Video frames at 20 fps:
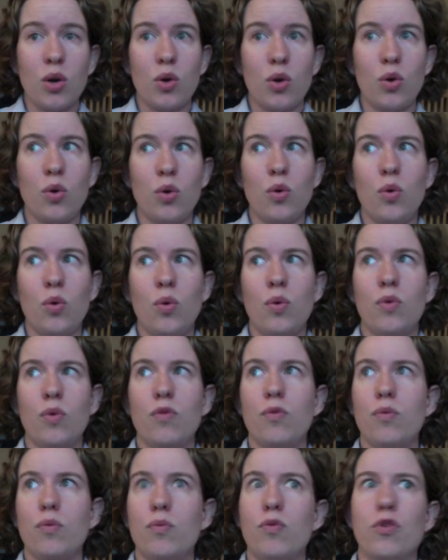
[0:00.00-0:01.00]
who
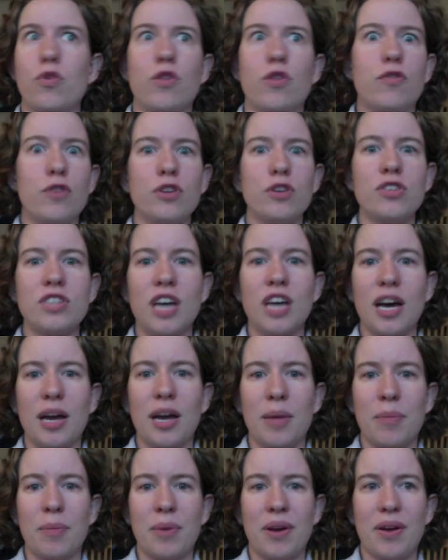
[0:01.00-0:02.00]
for the first
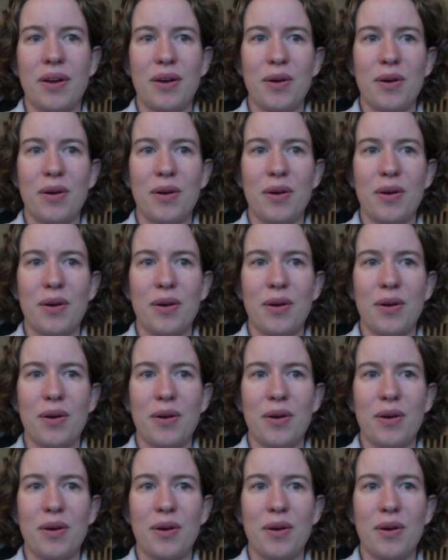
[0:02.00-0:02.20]
time